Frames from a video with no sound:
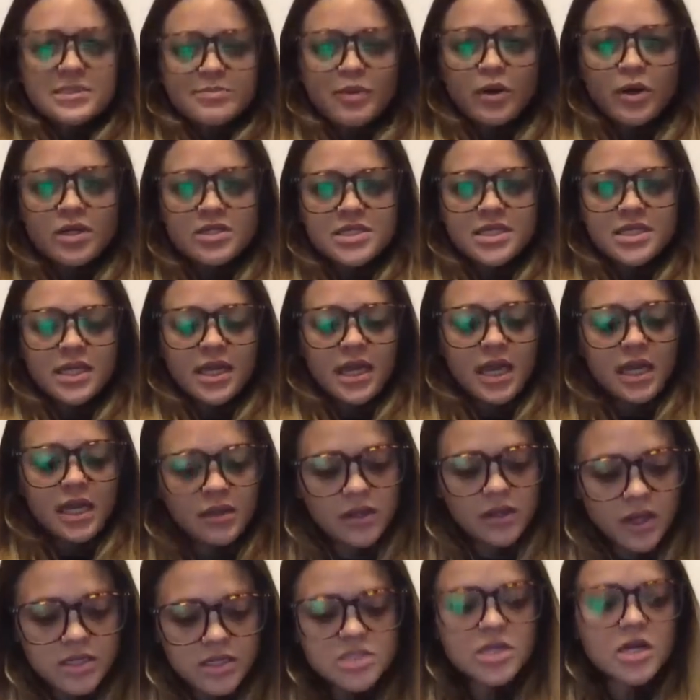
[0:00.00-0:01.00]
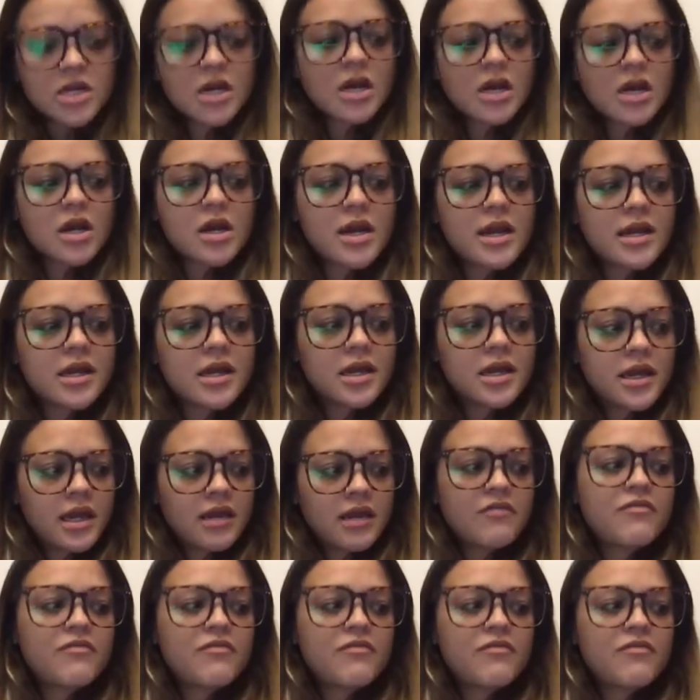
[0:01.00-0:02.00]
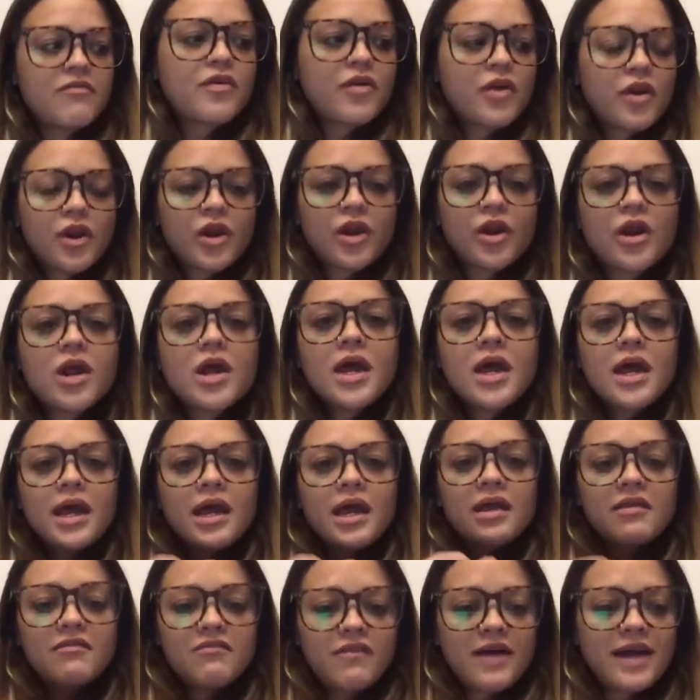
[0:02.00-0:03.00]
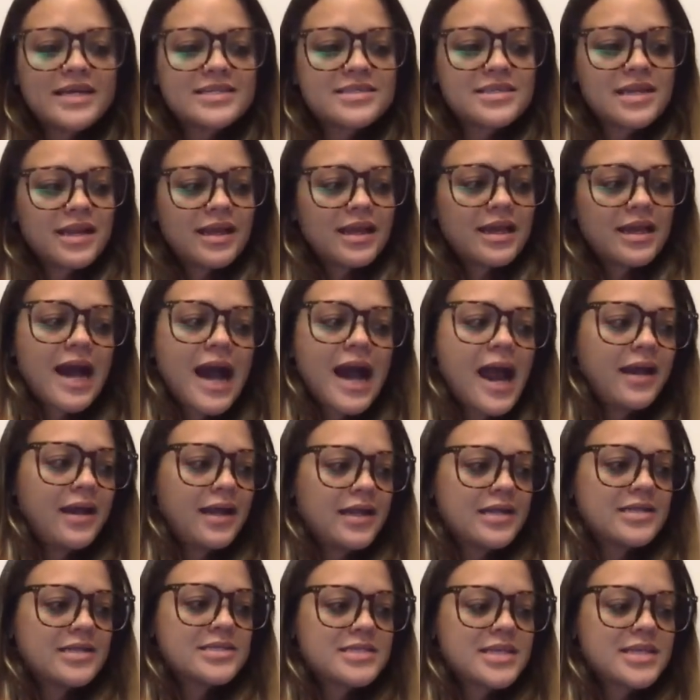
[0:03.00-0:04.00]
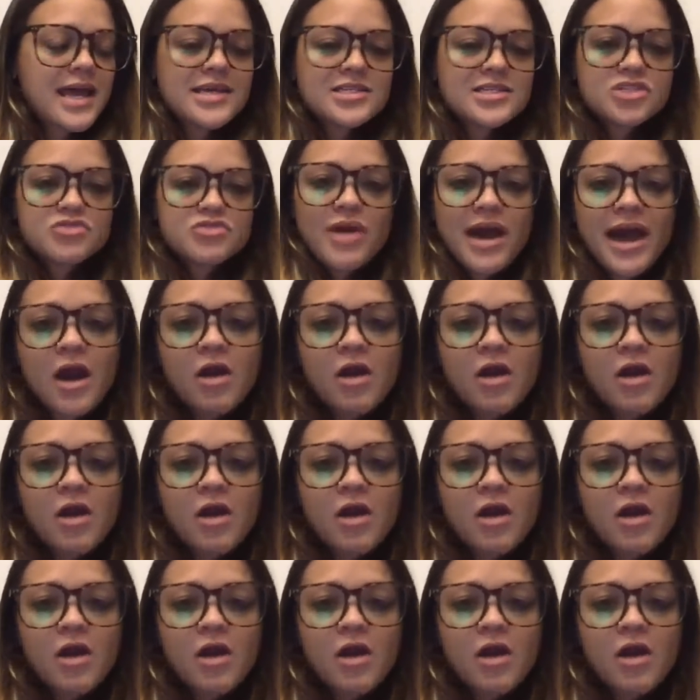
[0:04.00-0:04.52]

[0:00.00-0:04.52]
person can look to her and give her advice and guidance as to how